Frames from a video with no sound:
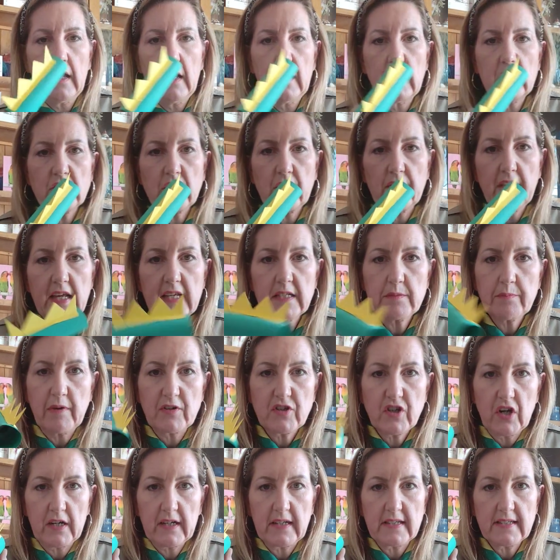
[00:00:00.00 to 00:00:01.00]
So there's my
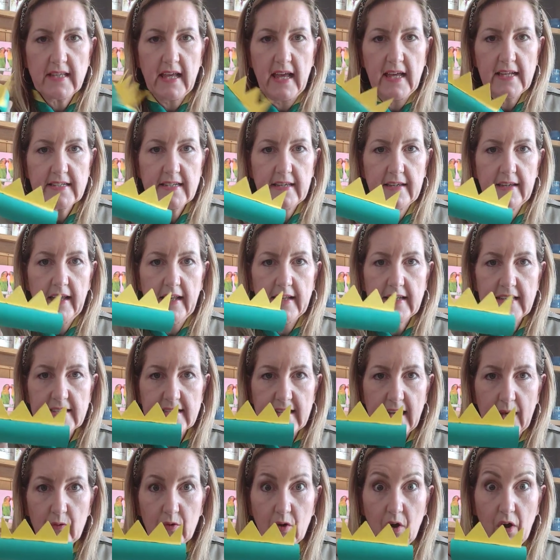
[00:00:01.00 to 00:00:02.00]
dragon's head, and he's
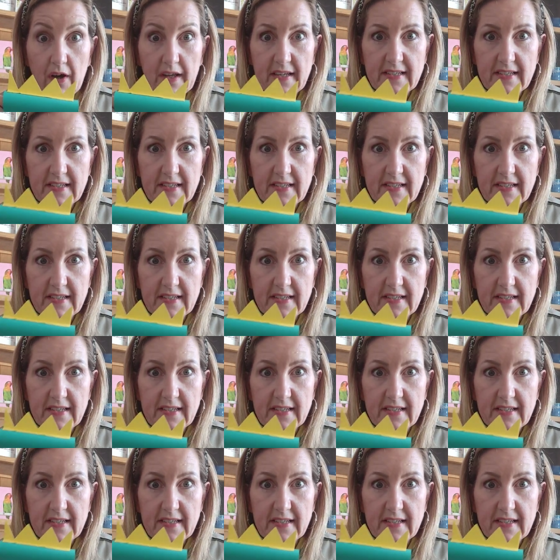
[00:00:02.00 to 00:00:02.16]
now got